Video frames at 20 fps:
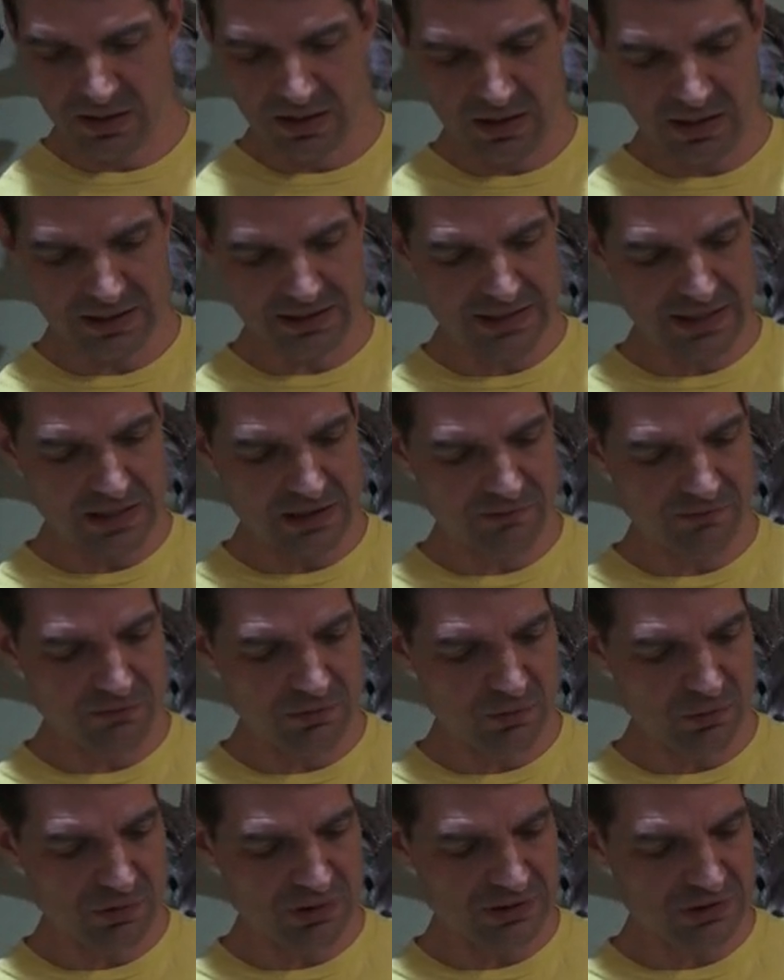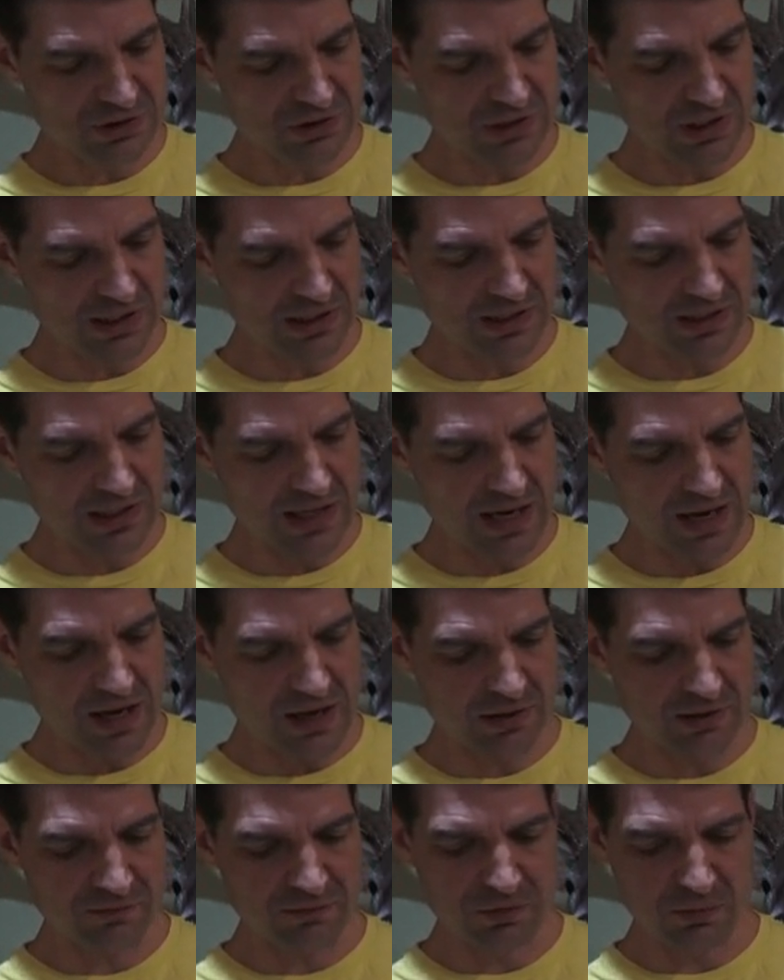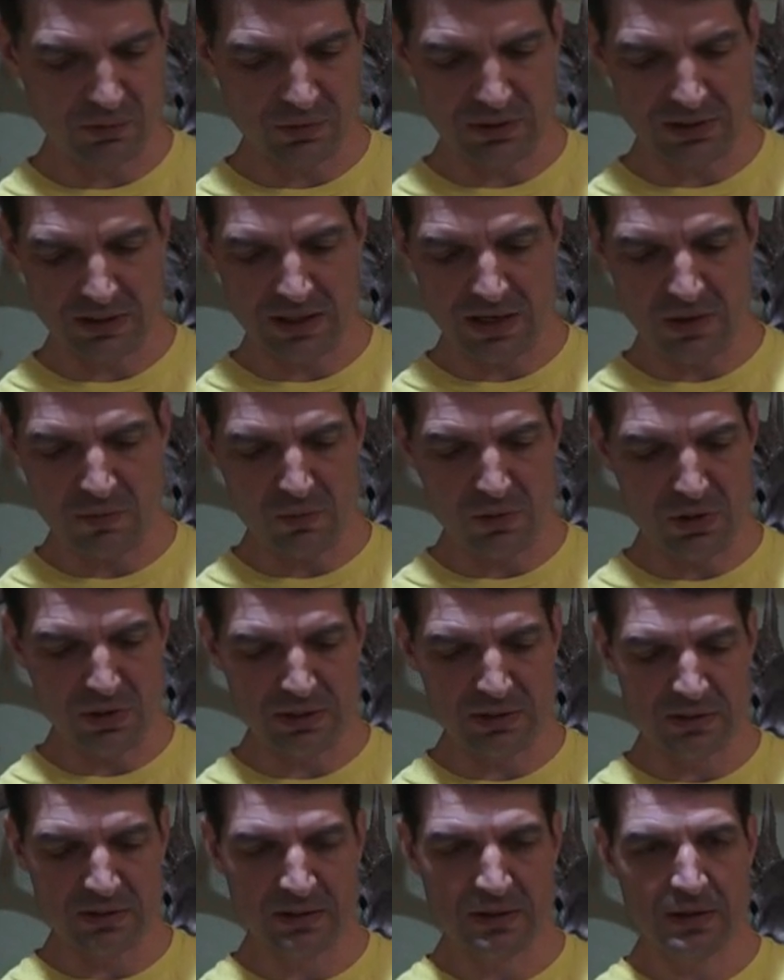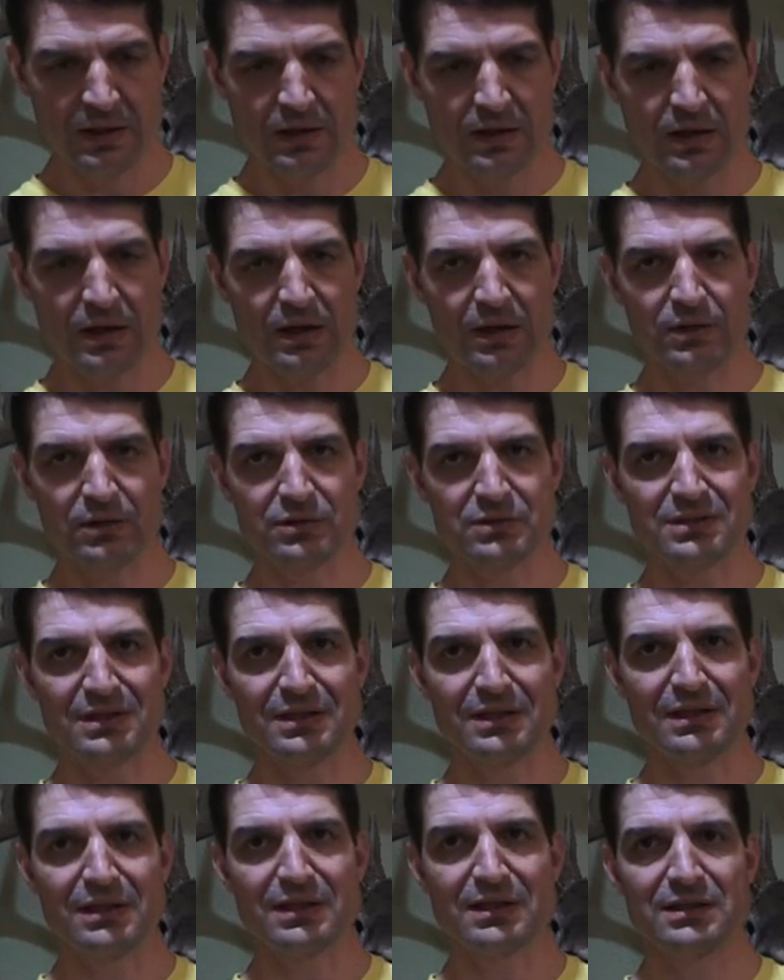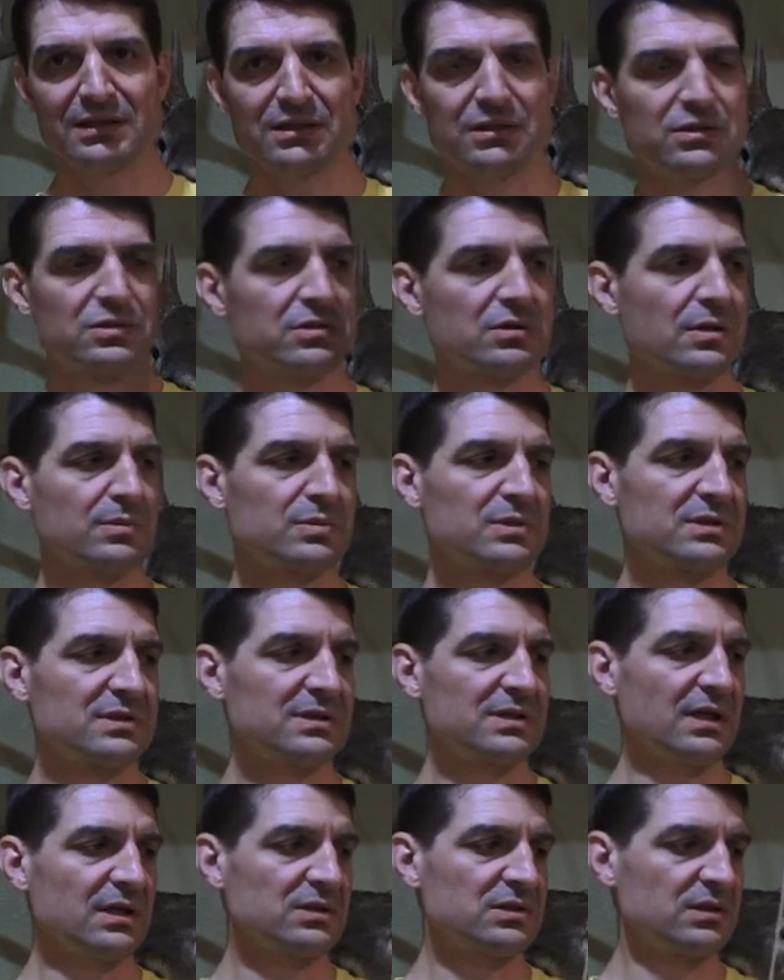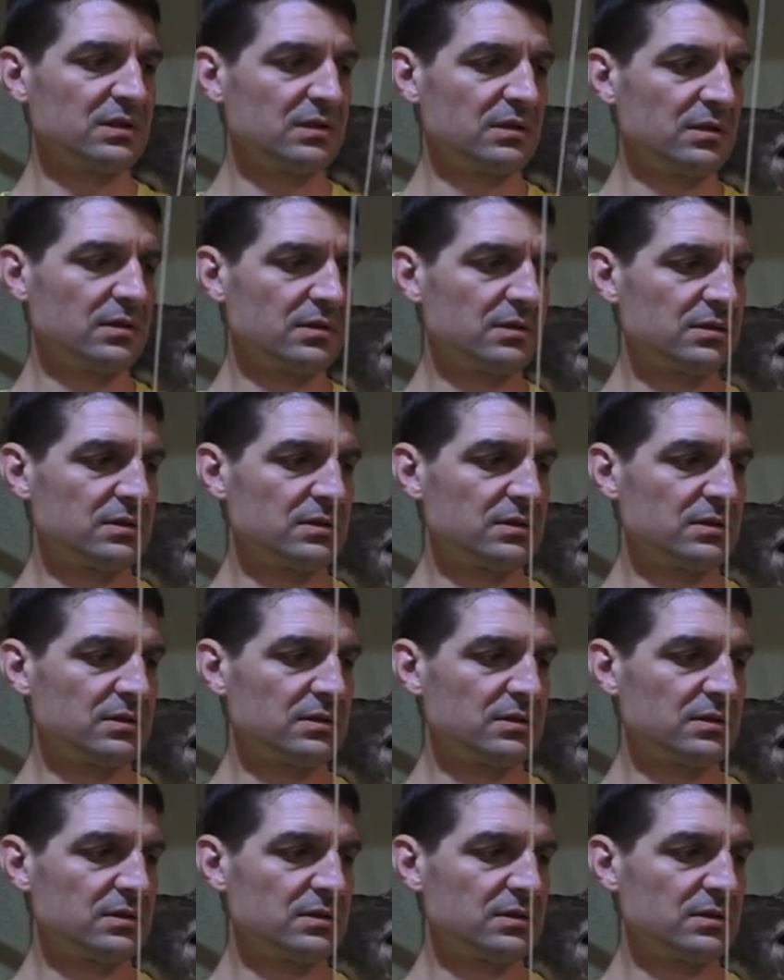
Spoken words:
Again, if you want to check it out, if you want to get one, there's a link in the description section.